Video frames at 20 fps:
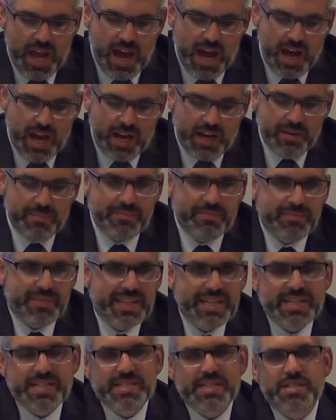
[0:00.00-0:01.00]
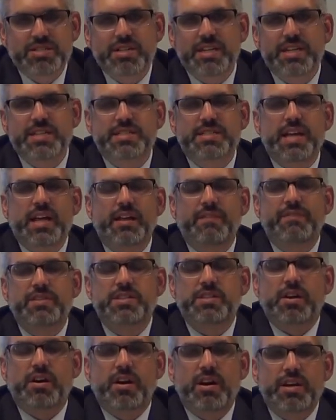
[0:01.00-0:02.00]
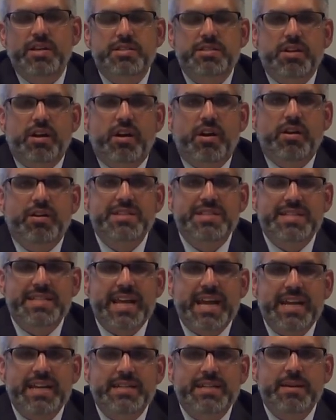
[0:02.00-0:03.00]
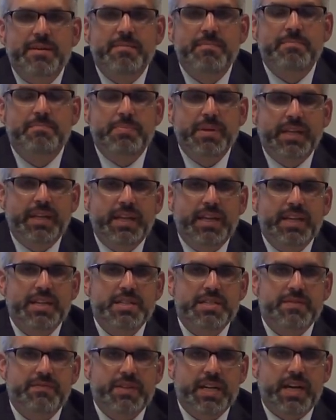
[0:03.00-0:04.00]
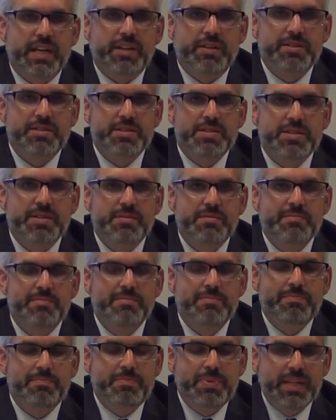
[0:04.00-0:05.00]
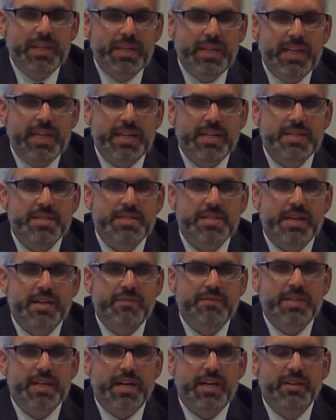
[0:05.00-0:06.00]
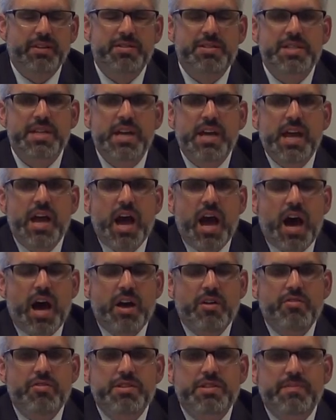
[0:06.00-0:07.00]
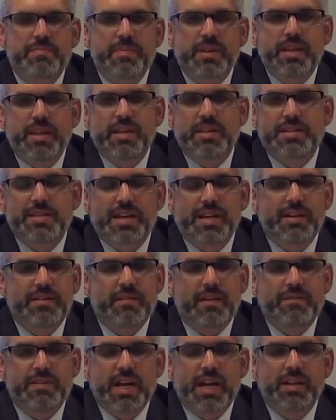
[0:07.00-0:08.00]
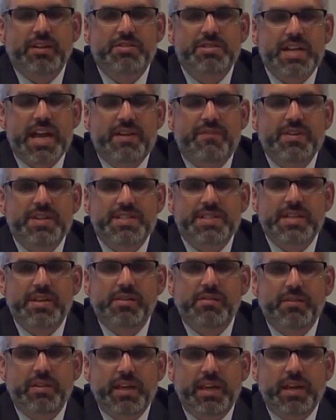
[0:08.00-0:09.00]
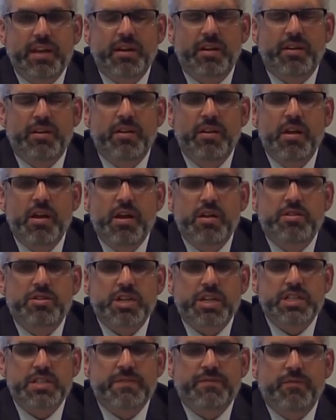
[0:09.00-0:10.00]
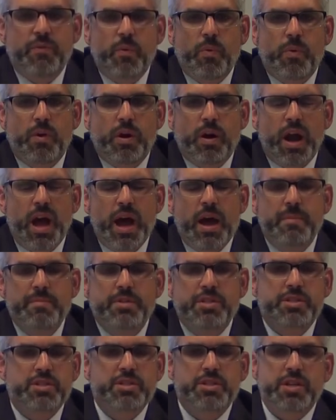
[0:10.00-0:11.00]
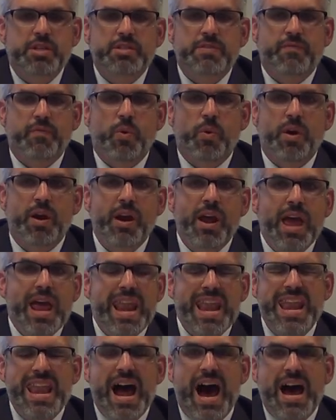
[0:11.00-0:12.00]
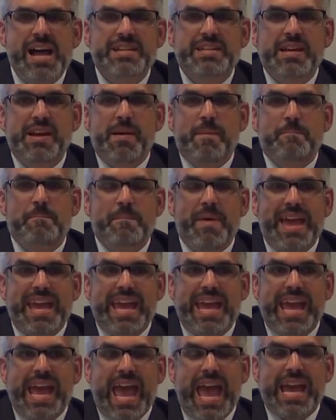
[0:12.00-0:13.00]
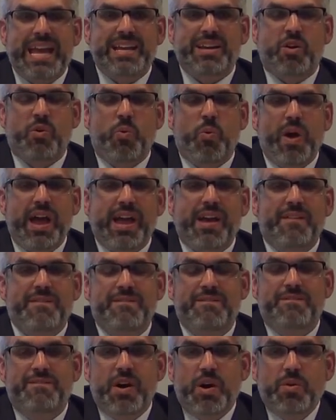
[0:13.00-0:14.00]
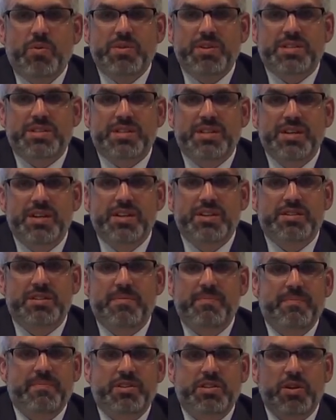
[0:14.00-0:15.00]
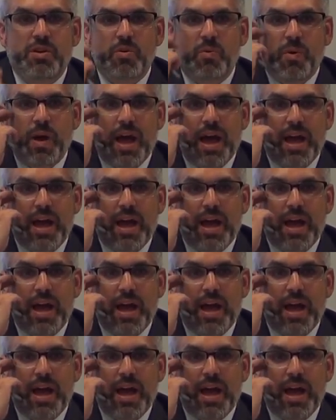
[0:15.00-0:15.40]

The decision itself has cost our state billions of dollars. Billions of dollars. Hundreds of millions of dollars every single year just for not making a quick vote to